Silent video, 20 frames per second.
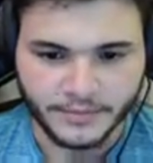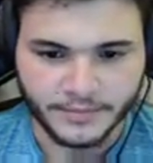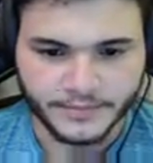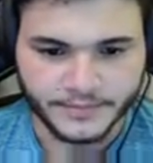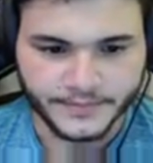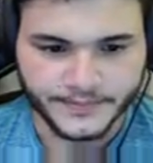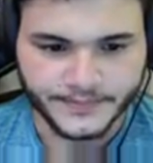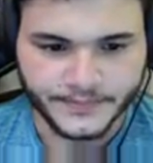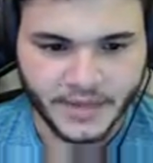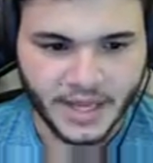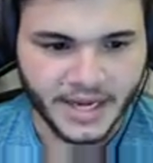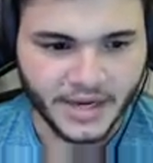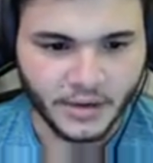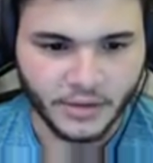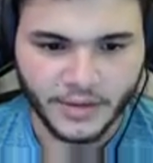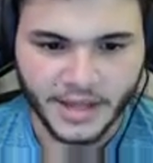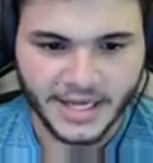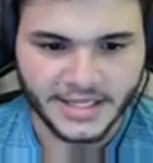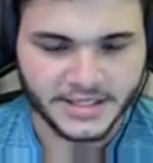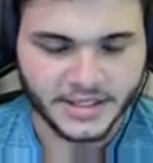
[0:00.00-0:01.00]
I don't
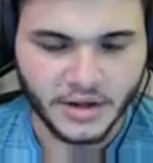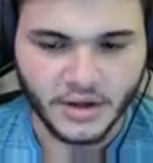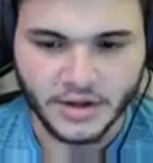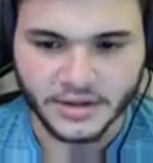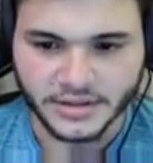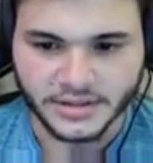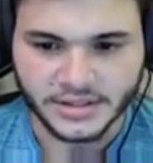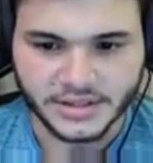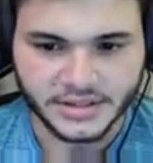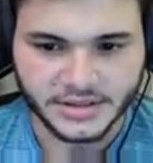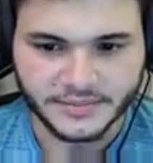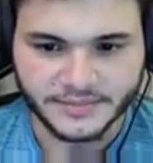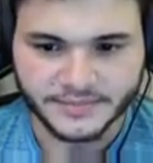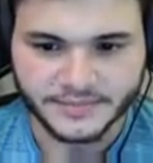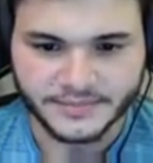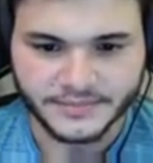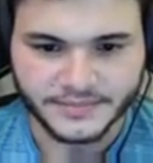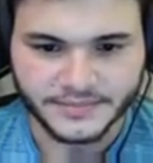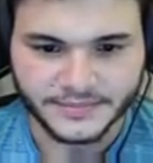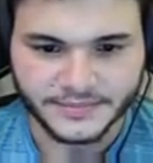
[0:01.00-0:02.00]
like dolls. An
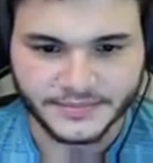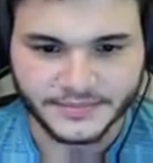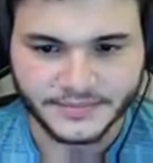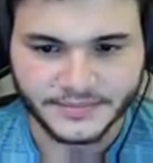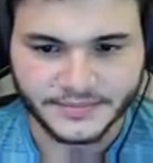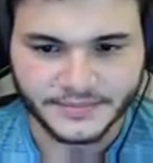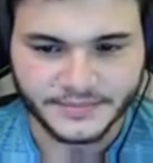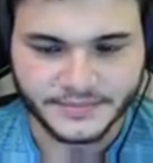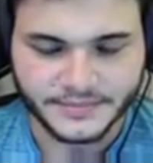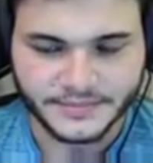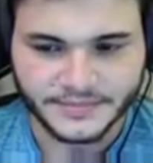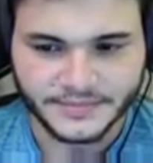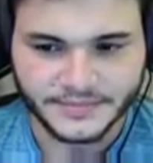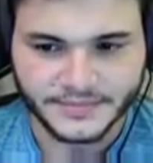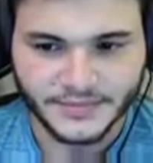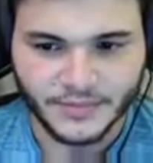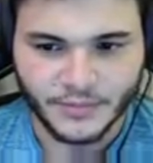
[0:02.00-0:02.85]
entire hour and the most.